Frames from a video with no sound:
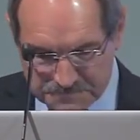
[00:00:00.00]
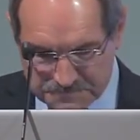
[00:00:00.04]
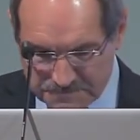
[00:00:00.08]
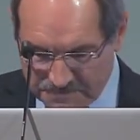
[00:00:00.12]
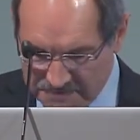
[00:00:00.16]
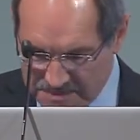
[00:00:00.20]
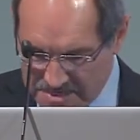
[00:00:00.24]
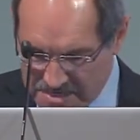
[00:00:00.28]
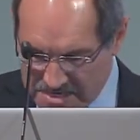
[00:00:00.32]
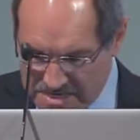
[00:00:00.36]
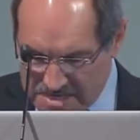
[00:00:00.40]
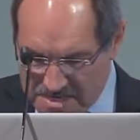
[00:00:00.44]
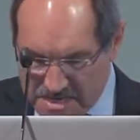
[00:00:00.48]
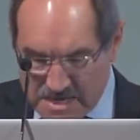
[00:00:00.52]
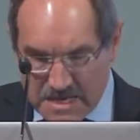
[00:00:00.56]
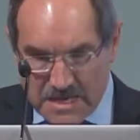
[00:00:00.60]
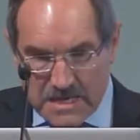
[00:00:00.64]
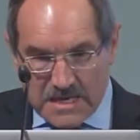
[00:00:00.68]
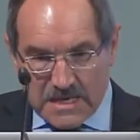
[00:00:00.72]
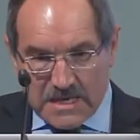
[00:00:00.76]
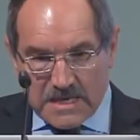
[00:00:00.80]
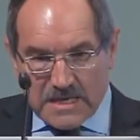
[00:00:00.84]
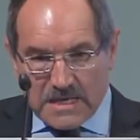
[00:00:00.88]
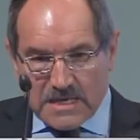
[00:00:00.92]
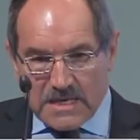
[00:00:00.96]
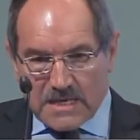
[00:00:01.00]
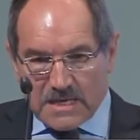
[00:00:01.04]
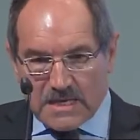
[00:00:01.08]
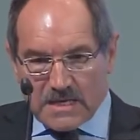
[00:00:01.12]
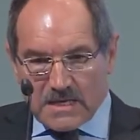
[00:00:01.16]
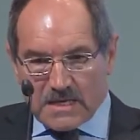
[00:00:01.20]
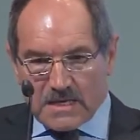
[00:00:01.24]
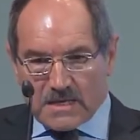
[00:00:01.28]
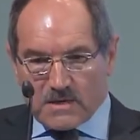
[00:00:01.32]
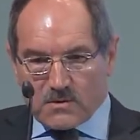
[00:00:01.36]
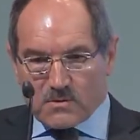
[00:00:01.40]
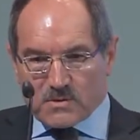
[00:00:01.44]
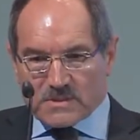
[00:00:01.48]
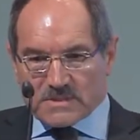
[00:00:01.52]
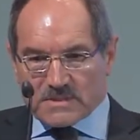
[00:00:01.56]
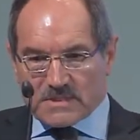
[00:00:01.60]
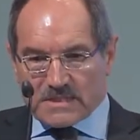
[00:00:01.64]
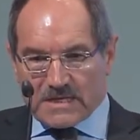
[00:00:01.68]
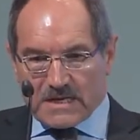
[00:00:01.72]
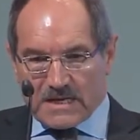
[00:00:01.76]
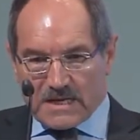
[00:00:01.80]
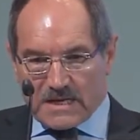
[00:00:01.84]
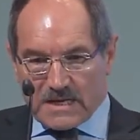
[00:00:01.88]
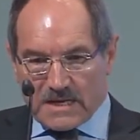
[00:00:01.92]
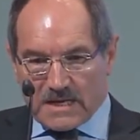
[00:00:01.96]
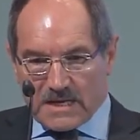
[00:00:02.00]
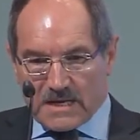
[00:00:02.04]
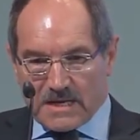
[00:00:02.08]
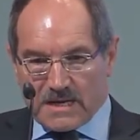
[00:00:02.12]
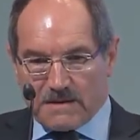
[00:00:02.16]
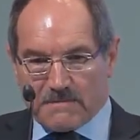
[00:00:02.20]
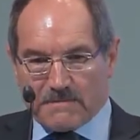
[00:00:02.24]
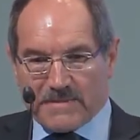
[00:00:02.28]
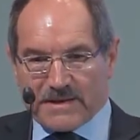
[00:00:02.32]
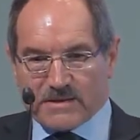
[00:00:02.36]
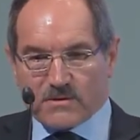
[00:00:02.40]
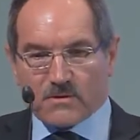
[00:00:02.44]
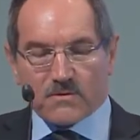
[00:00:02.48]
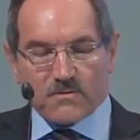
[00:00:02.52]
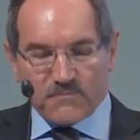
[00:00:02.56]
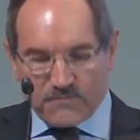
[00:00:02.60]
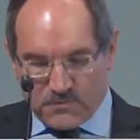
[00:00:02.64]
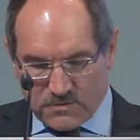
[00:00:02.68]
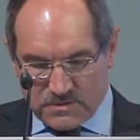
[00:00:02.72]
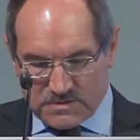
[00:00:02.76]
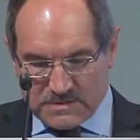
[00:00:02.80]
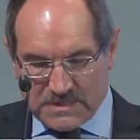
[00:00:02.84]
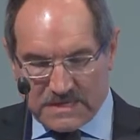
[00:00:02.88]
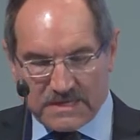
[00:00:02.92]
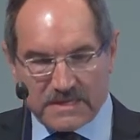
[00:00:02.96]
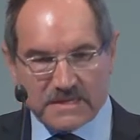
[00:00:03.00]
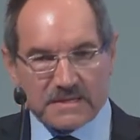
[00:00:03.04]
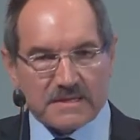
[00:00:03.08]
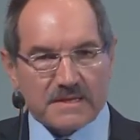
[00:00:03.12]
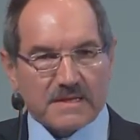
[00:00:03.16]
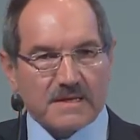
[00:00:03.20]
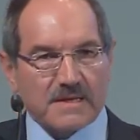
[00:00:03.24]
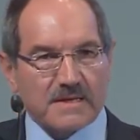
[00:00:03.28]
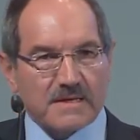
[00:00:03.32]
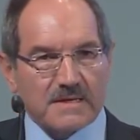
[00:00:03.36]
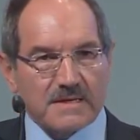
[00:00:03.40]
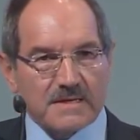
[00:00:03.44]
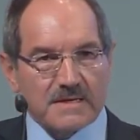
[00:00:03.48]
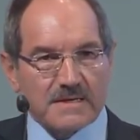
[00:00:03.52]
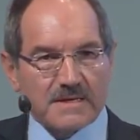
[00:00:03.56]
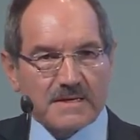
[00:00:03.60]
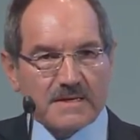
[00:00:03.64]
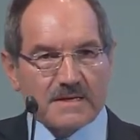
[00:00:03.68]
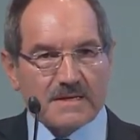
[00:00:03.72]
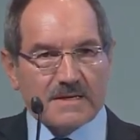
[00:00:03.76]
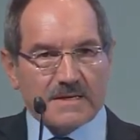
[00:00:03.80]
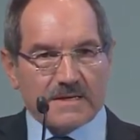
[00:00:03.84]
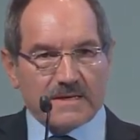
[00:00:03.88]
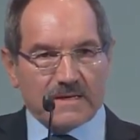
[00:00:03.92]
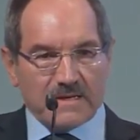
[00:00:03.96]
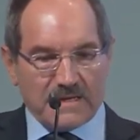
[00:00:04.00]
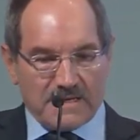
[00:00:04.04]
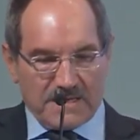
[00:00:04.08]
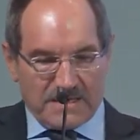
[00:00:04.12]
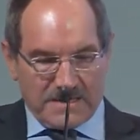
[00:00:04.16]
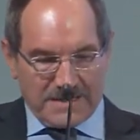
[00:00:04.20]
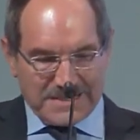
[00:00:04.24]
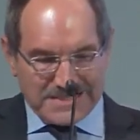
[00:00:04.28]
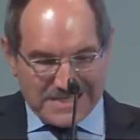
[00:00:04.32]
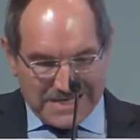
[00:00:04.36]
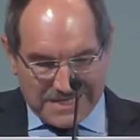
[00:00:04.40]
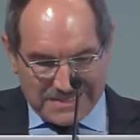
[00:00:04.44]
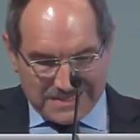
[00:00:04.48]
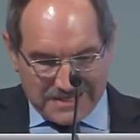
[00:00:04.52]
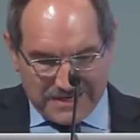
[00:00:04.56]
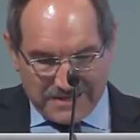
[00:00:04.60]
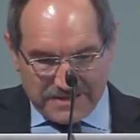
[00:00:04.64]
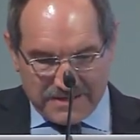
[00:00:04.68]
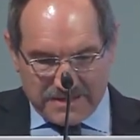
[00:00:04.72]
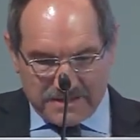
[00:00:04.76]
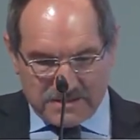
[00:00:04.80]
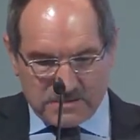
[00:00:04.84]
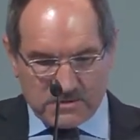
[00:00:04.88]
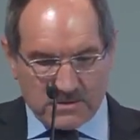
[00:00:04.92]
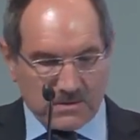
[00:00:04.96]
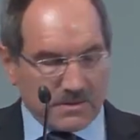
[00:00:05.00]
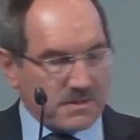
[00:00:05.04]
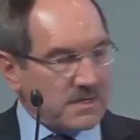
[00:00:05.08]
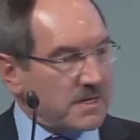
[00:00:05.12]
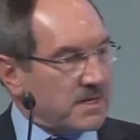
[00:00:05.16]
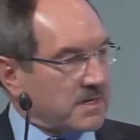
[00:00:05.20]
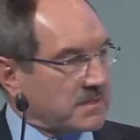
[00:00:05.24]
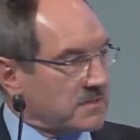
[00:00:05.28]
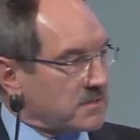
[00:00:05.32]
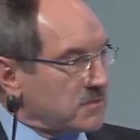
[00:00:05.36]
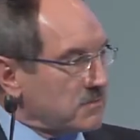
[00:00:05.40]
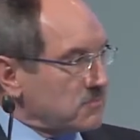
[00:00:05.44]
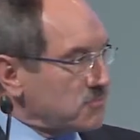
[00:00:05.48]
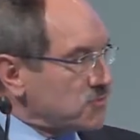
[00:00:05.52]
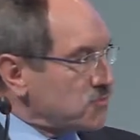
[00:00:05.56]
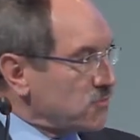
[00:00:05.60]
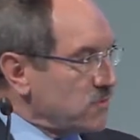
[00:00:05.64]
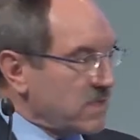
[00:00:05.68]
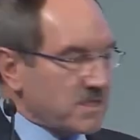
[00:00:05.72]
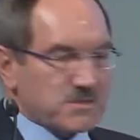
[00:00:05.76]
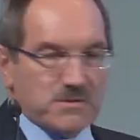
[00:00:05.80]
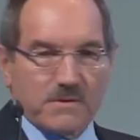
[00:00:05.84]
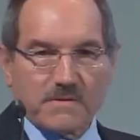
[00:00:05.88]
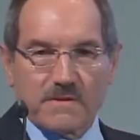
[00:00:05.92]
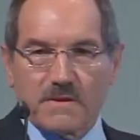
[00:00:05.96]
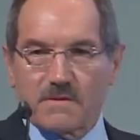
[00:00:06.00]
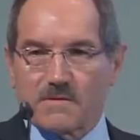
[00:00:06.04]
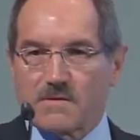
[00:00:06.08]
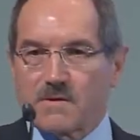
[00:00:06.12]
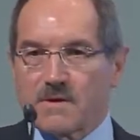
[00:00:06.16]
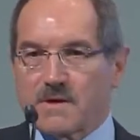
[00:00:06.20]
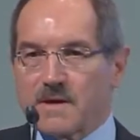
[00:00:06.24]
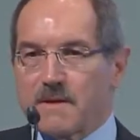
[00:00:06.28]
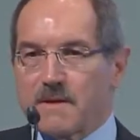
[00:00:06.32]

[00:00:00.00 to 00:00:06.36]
our company, which is in our constitution. Our greatest asset is our